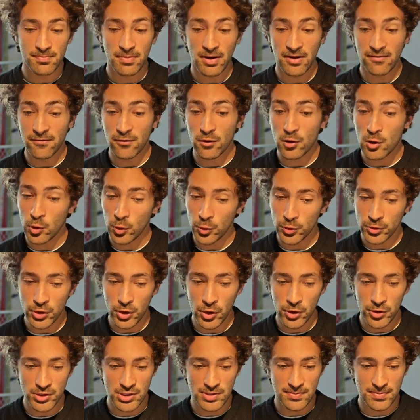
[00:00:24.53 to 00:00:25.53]
but for Claude
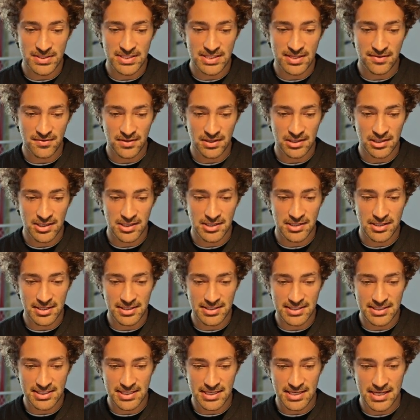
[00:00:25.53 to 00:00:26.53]
Code specifically, you can
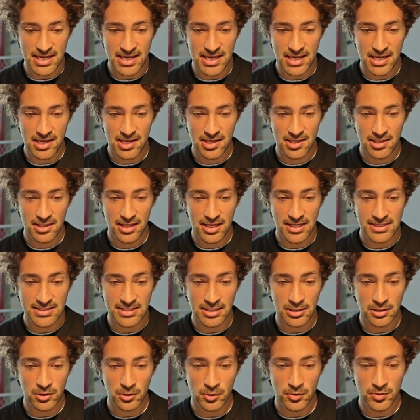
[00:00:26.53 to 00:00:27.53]
see here it's
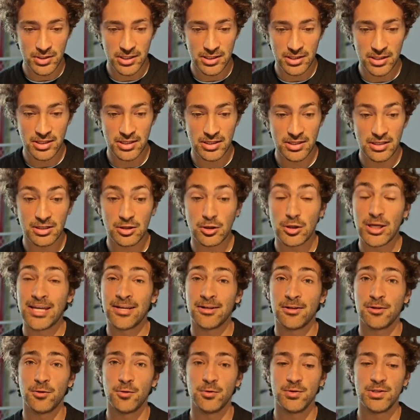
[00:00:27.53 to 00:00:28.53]
included
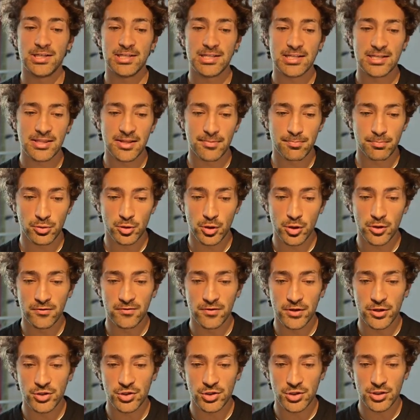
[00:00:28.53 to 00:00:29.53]
in the Pro
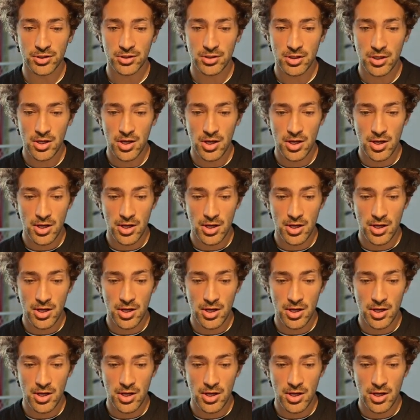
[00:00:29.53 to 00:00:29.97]
version.